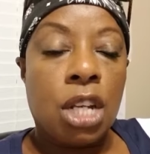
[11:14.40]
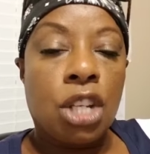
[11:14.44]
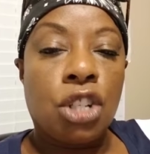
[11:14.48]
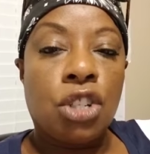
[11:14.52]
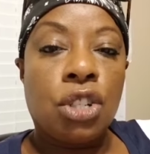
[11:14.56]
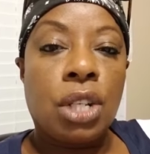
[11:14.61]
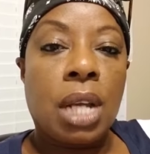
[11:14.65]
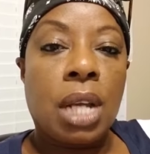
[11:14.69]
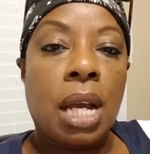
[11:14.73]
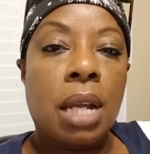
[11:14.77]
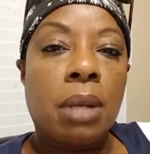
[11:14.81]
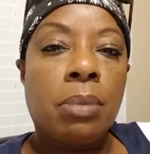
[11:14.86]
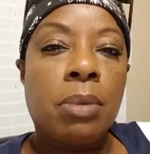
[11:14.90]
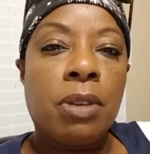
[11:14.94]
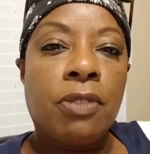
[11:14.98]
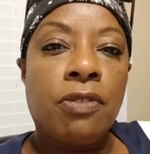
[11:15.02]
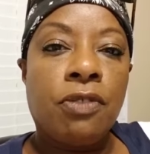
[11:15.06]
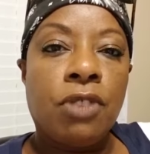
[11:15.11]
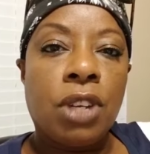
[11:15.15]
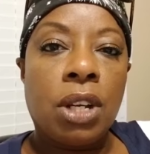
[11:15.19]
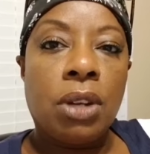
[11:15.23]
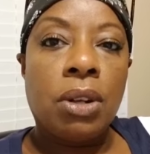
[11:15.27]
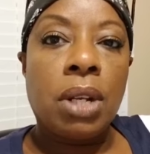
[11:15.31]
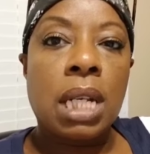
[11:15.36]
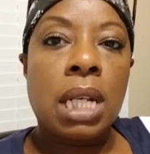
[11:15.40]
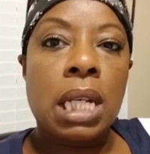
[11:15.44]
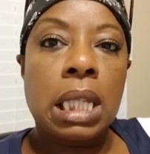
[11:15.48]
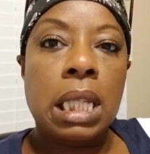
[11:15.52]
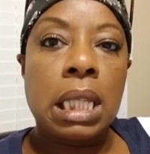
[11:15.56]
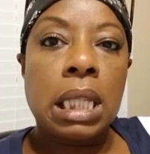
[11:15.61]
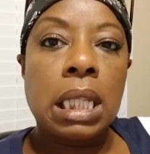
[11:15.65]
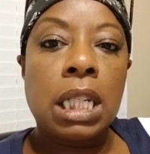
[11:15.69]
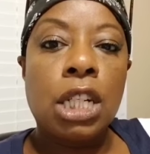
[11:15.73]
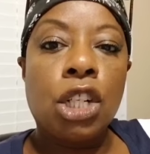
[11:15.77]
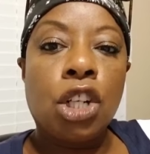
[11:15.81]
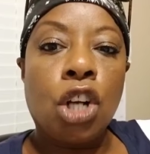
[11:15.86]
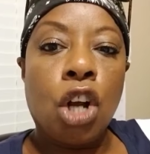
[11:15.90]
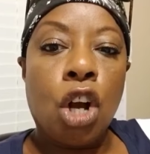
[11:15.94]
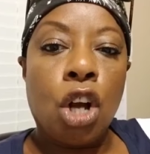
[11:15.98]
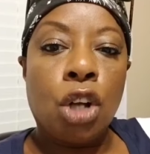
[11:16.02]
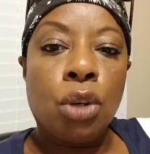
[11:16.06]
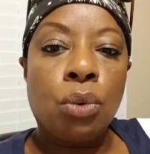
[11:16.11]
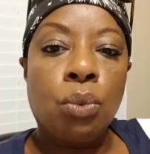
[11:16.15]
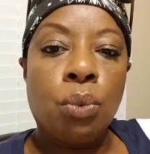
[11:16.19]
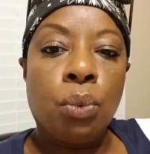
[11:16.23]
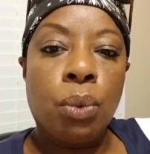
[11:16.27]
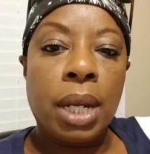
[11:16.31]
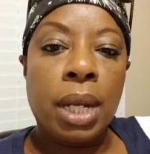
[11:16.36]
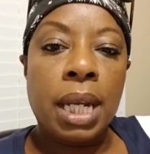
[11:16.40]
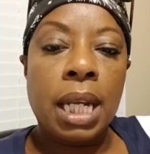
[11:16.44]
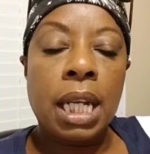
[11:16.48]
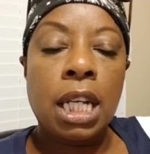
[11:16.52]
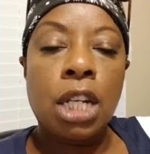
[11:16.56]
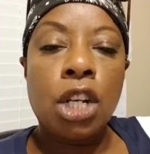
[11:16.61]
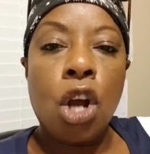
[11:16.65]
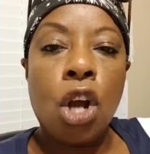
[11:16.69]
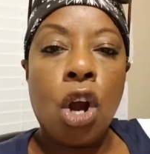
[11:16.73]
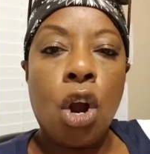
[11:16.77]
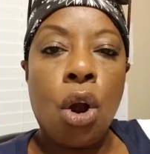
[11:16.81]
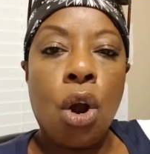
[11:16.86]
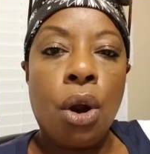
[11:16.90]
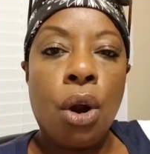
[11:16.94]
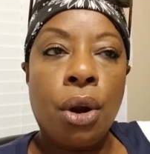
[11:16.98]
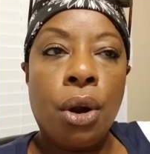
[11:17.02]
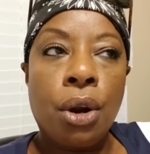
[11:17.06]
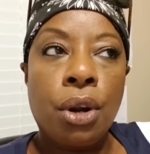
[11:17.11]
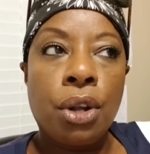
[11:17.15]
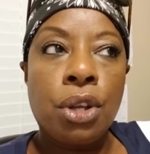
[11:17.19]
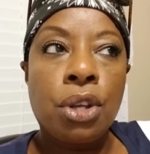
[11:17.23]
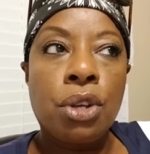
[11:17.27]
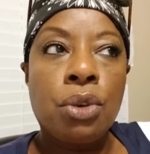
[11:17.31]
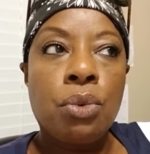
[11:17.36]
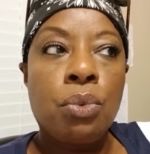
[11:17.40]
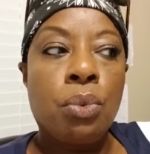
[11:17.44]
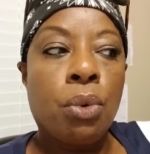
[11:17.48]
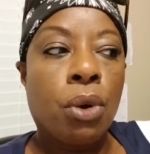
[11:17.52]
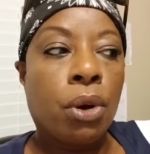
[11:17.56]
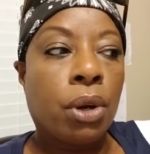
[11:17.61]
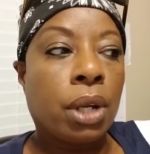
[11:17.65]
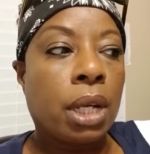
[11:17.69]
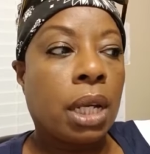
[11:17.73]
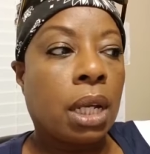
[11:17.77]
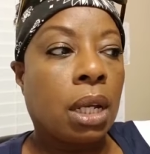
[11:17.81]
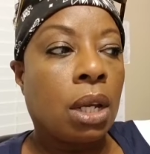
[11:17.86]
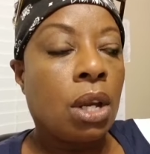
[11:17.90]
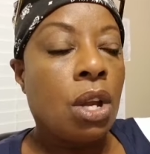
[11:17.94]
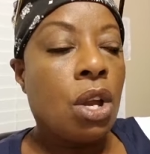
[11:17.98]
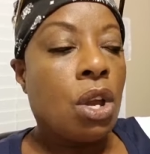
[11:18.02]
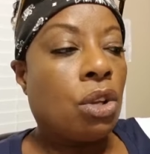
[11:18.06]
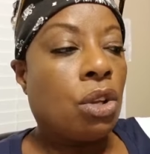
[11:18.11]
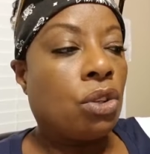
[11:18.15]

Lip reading: is you got to be very clear on when are you working.